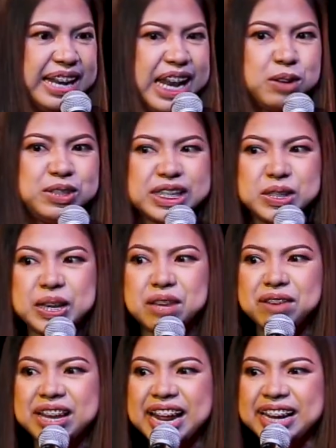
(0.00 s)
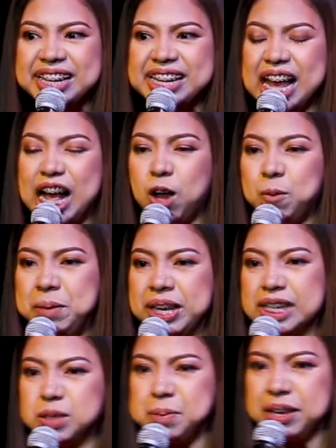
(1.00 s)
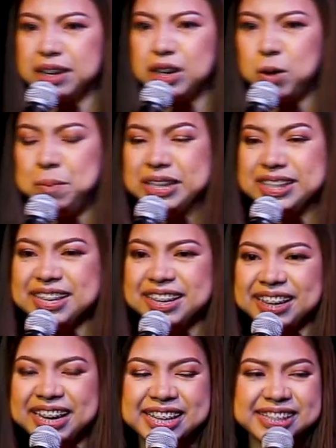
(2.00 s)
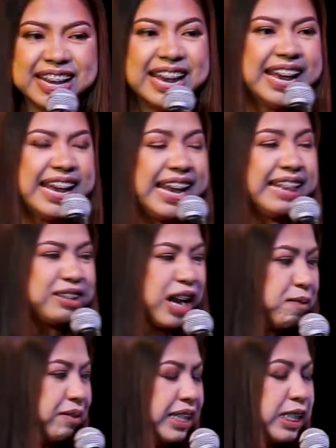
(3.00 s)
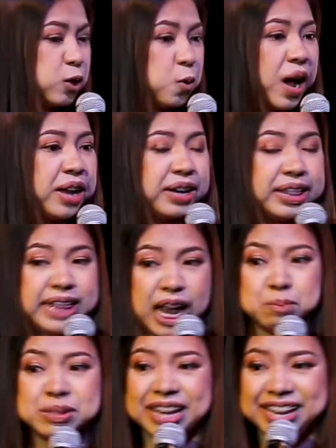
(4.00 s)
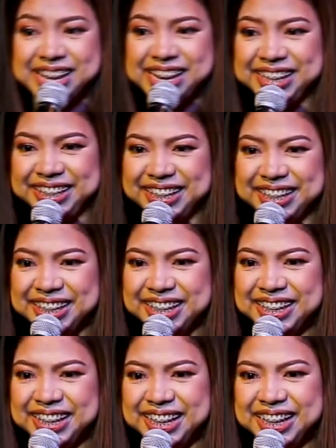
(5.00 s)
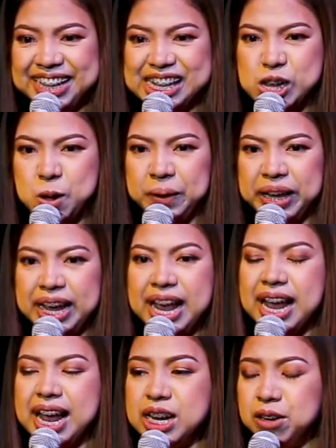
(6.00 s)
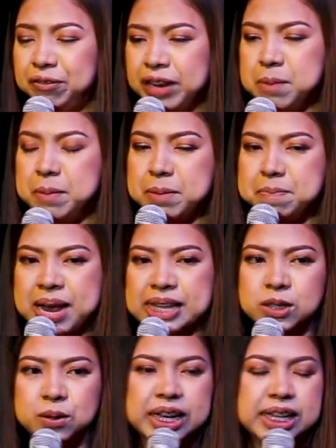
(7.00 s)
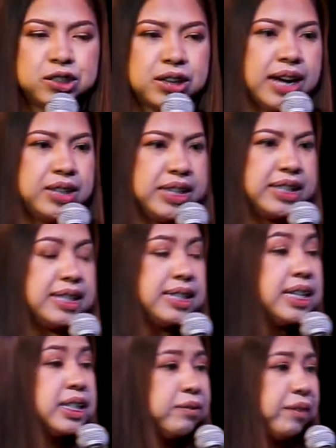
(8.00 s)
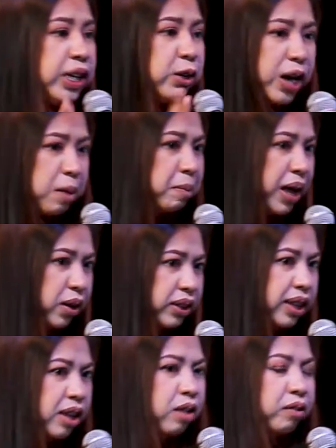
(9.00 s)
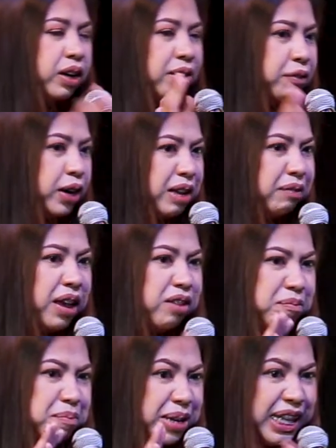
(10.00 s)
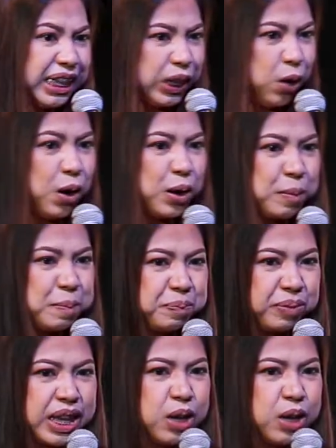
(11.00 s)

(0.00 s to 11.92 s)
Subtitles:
Now, just to give you an idea how big a speaker Robin Seeger is, he travels 200 times a year Okay, and in Philippine peso, he charges a 6-figure amount for a 45-minute talk.